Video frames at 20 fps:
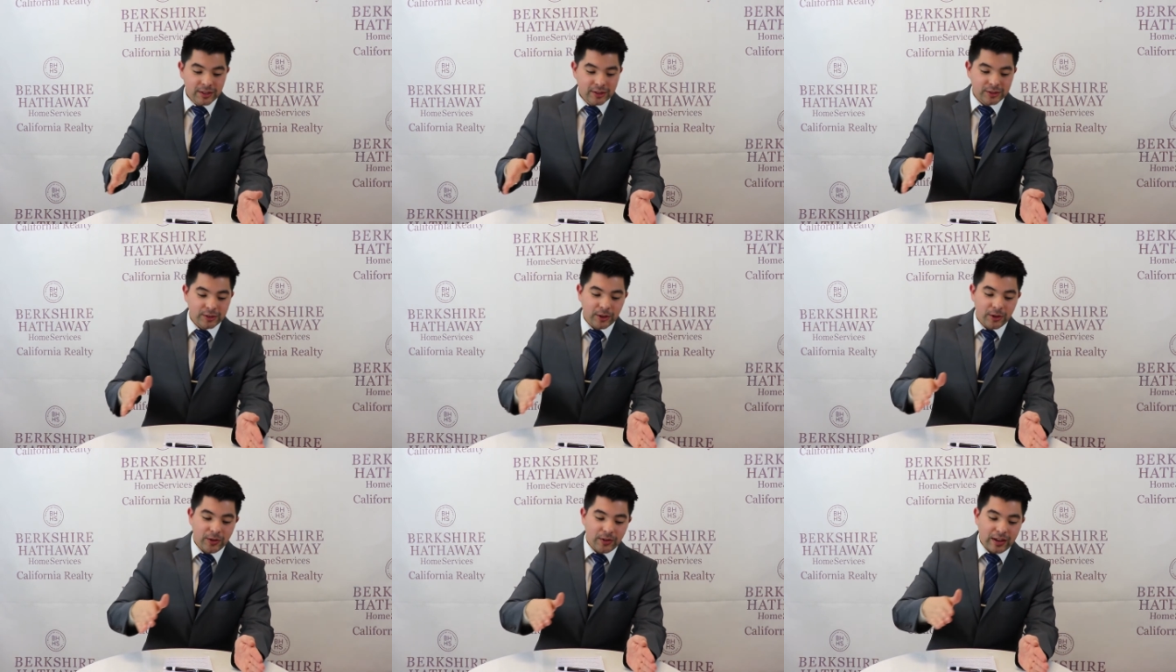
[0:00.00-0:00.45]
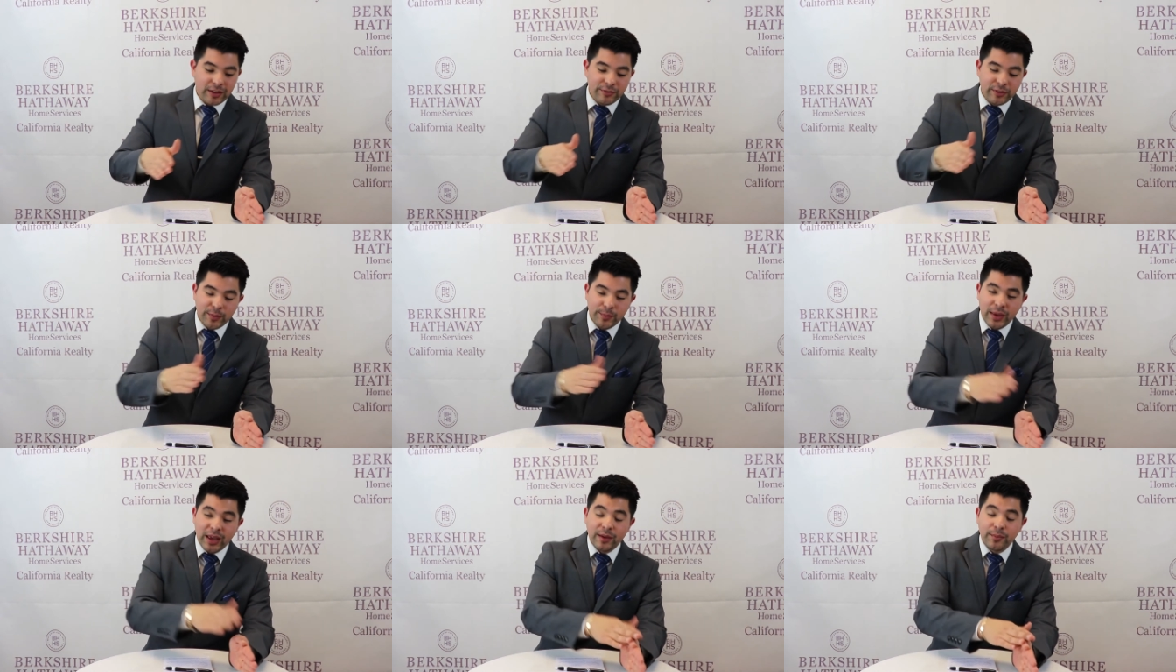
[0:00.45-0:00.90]
so if
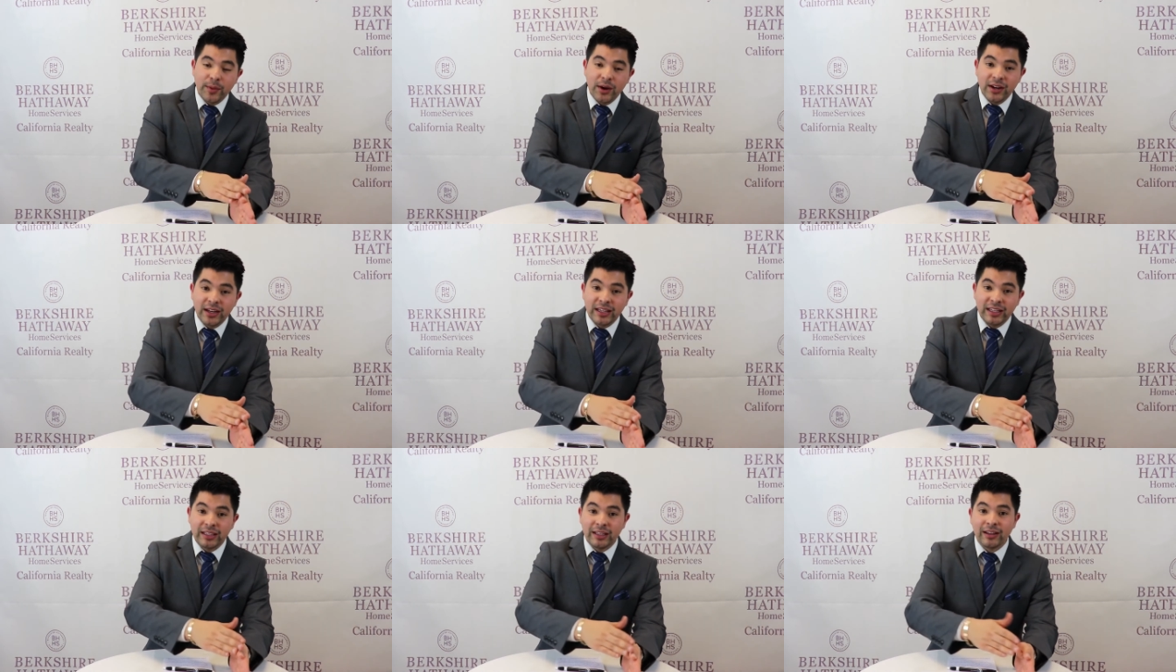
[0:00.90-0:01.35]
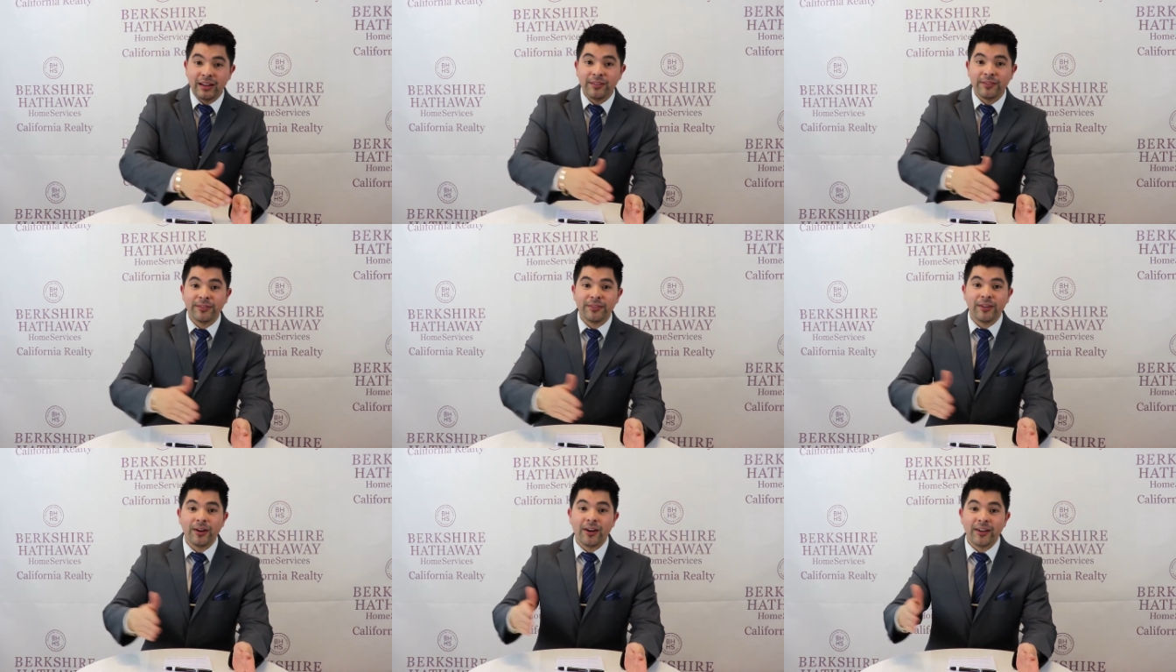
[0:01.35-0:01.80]
you make money
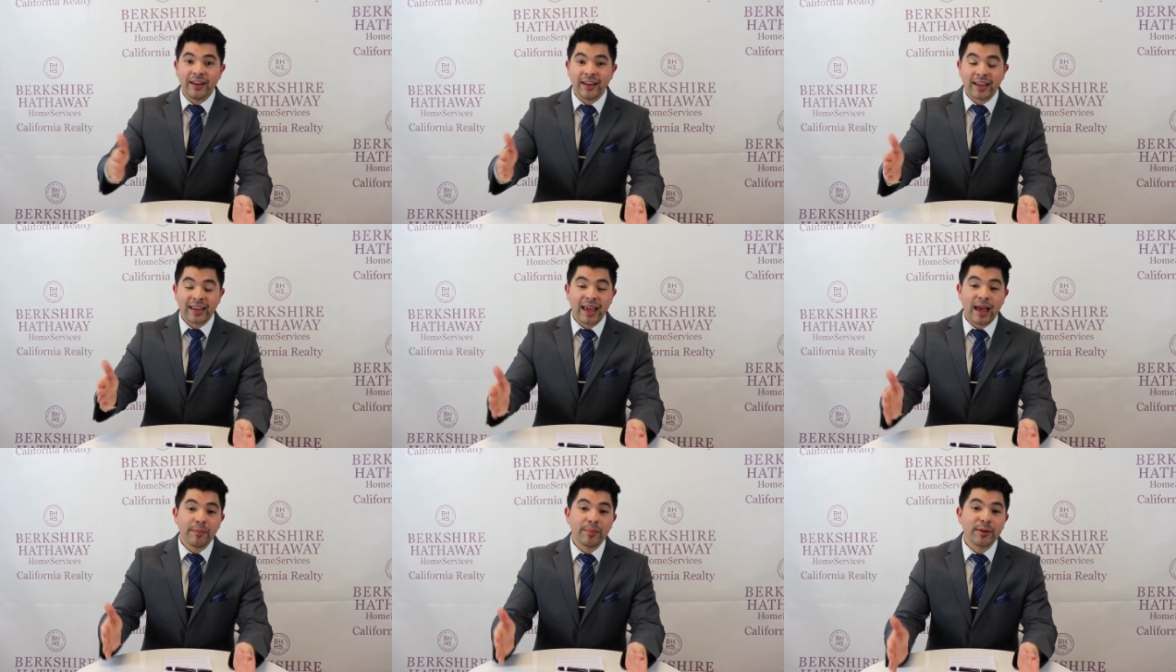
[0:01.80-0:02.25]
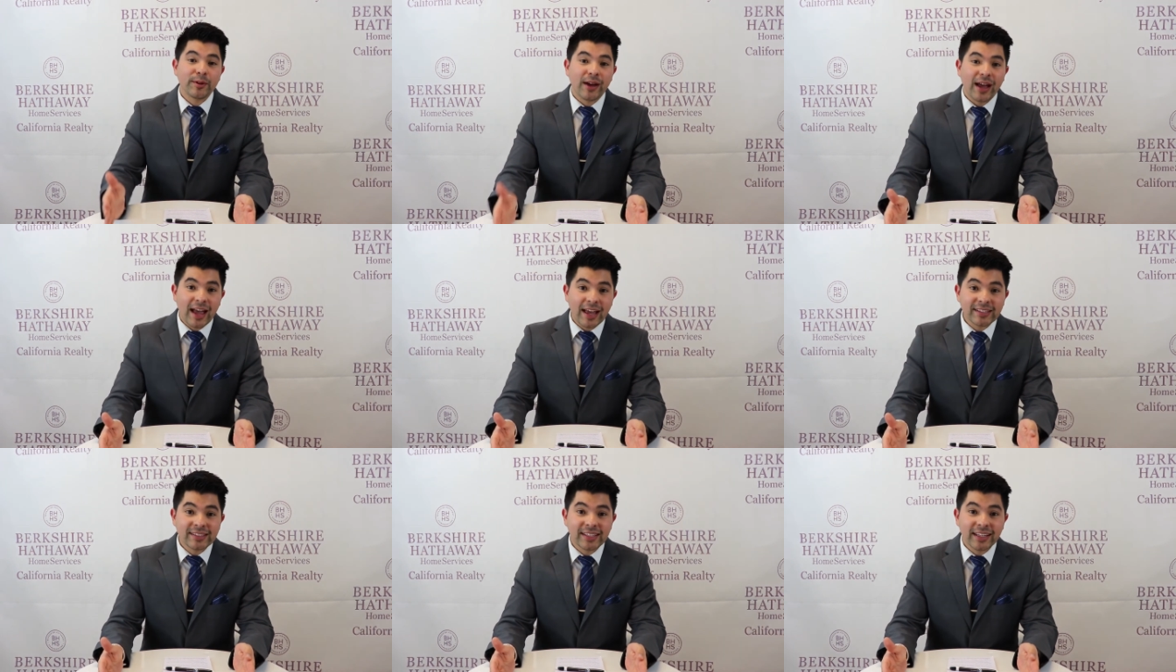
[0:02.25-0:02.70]
of, on a capital
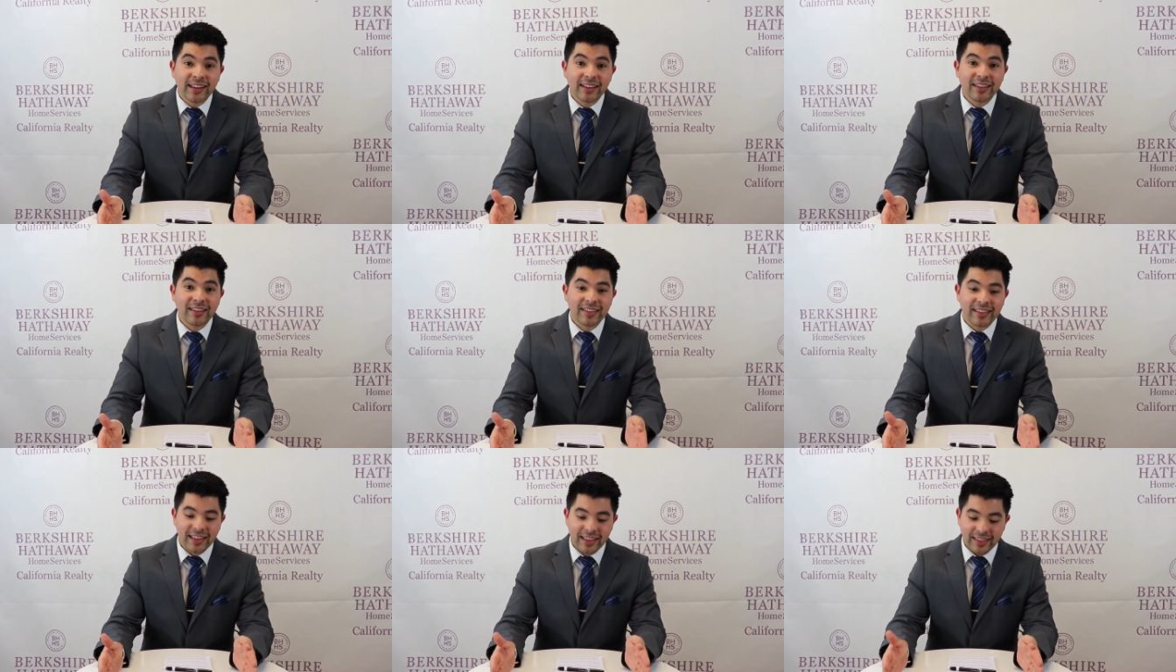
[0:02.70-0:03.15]
asset,